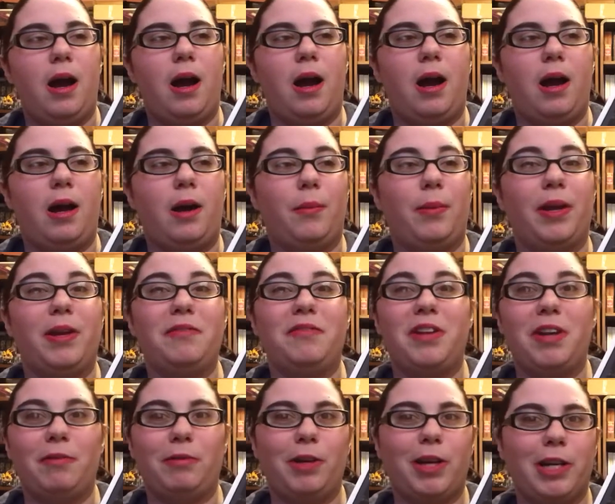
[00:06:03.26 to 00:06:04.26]
But I've
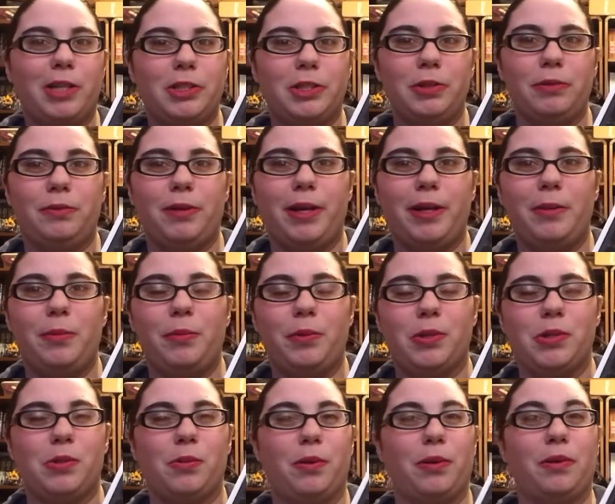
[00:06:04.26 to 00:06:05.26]
never actually read
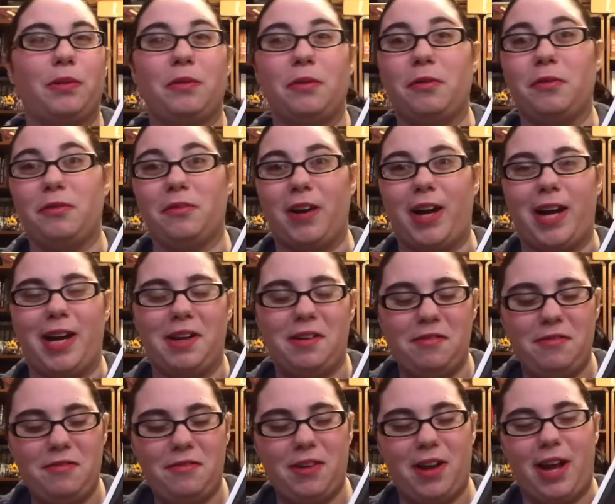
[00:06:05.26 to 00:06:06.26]
books 1 through
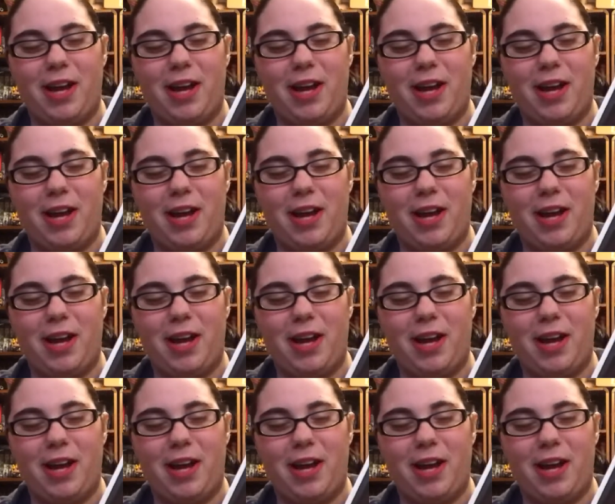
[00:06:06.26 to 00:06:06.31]
5.